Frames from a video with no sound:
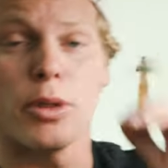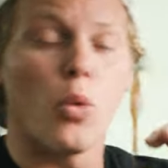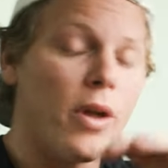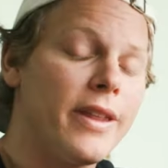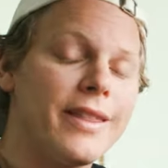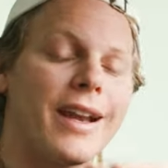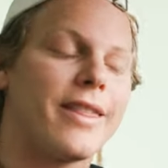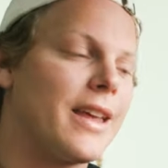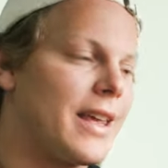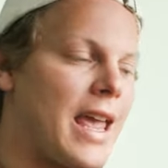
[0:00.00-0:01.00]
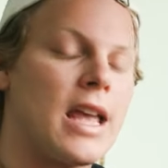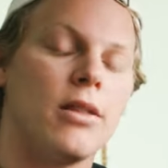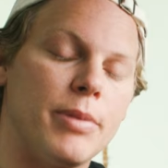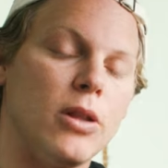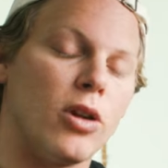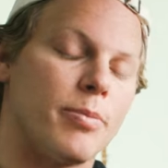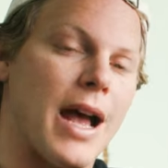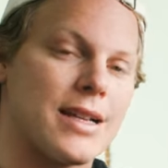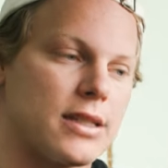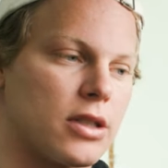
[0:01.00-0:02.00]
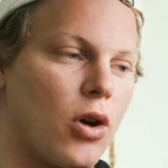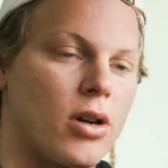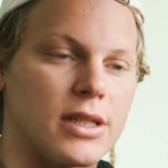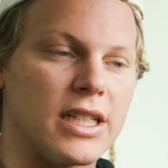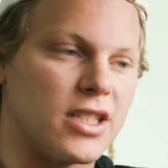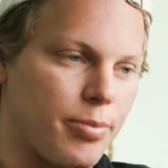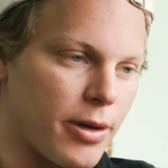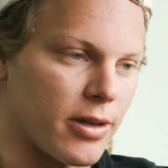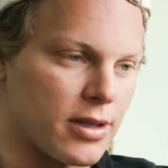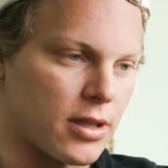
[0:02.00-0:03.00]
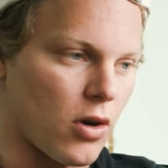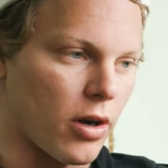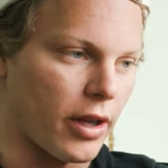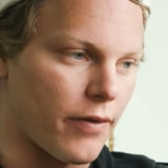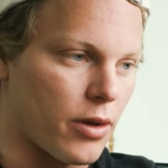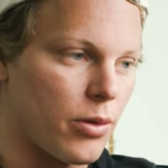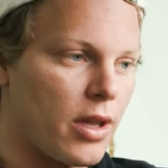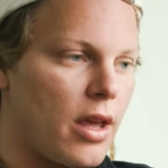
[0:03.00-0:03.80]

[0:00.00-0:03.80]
But the one thing that I think can't be looked past in this car is the experience this car gives you.